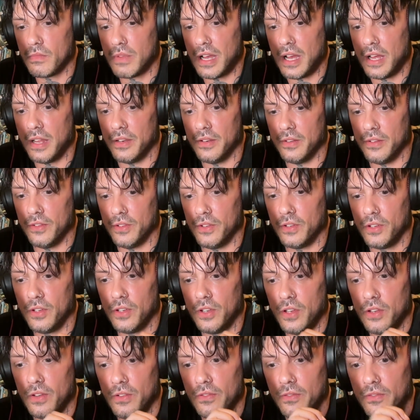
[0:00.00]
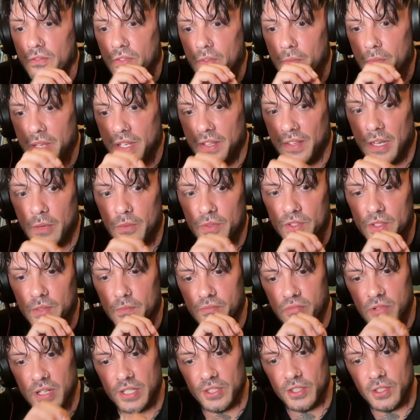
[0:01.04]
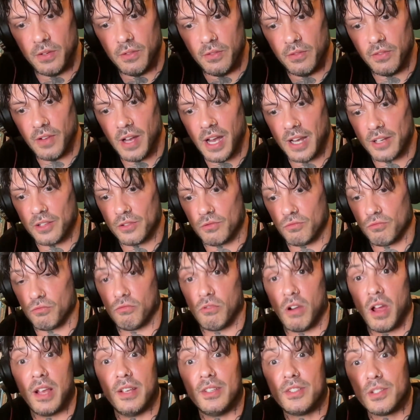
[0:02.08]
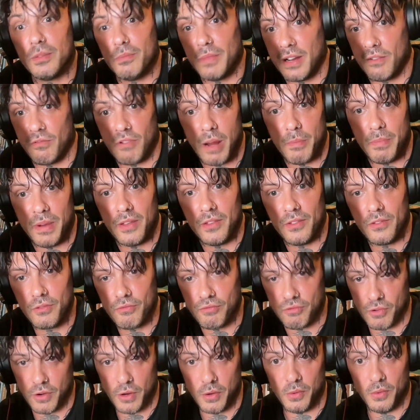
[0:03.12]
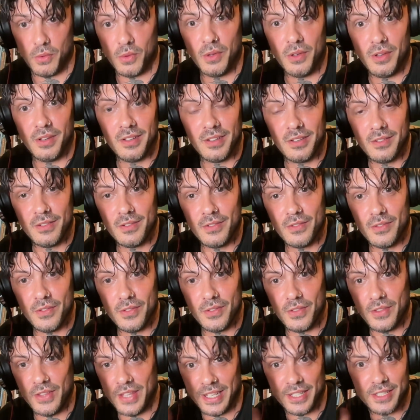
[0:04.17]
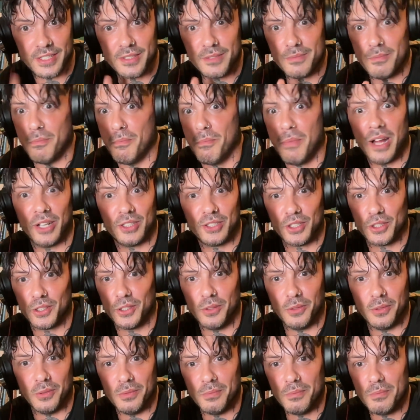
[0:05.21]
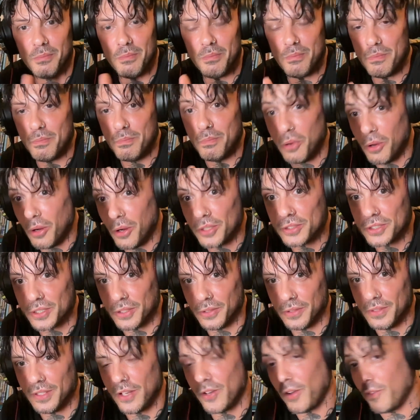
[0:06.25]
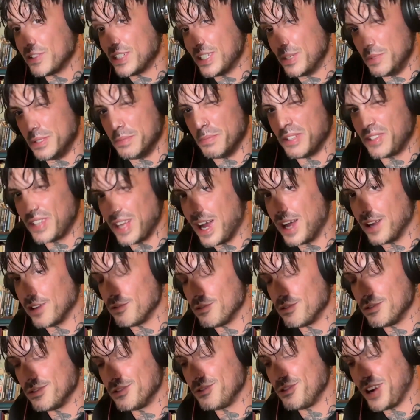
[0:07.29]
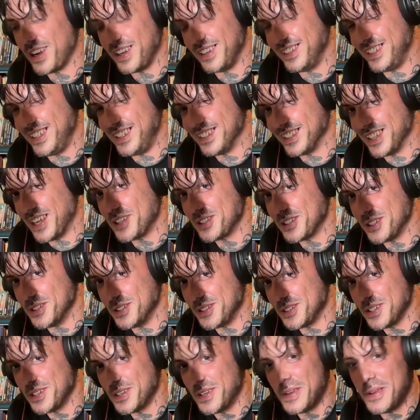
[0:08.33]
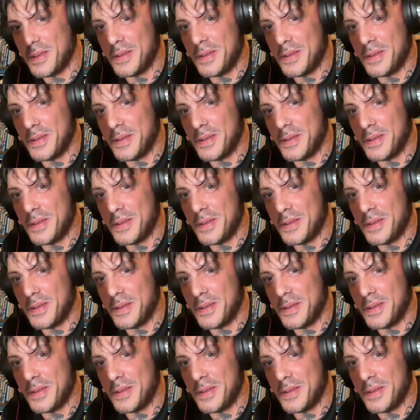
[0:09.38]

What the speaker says: And for me, that was the bridge of I could write to my rabbit through this magical portal. And obviously it was my dad writing these letters.